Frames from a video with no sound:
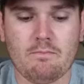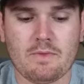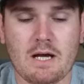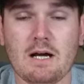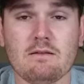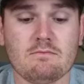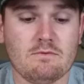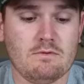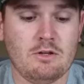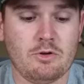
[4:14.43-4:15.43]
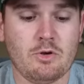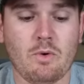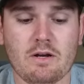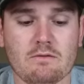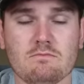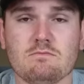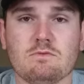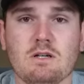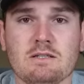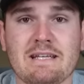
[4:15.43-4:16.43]
you want
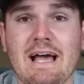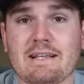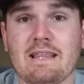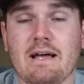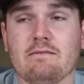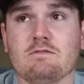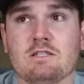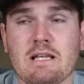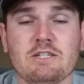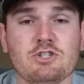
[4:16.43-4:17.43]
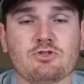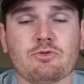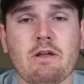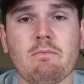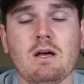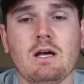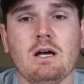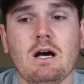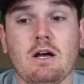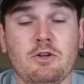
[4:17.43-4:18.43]
to attack that said stream,
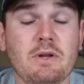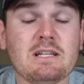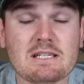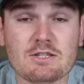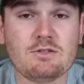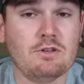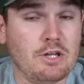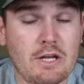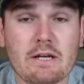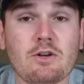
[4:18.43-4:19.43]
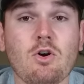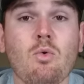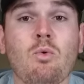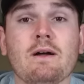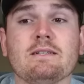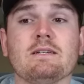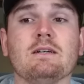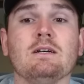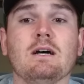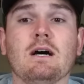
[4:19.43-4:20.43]
you need to know what
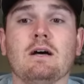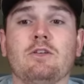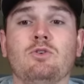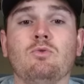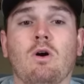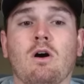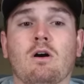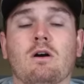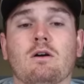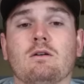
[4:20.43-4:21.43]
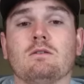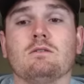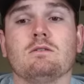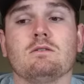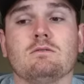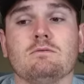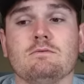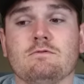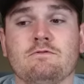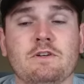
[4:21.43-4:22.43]
you are
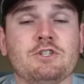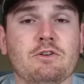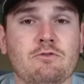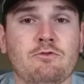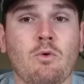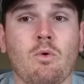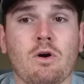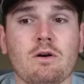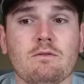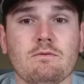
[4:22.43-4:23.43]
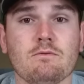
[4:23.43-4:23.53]
fishing for.